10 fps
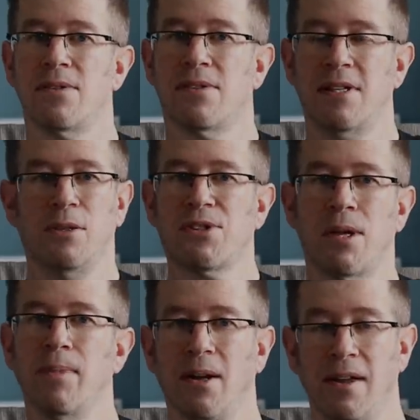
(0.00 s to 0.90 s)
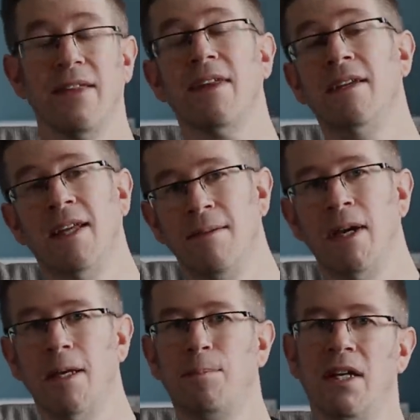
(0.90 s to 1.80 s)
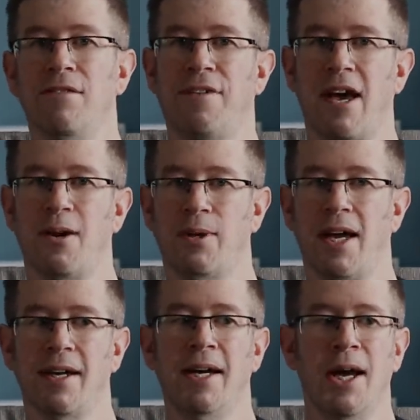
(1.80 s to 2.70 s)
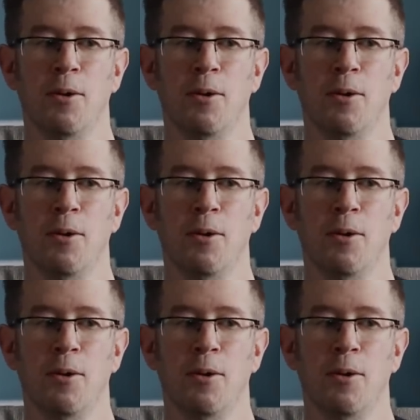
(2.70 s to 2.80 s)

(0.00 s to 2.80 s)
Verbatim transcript: to see or something like that, then there may be a fail there.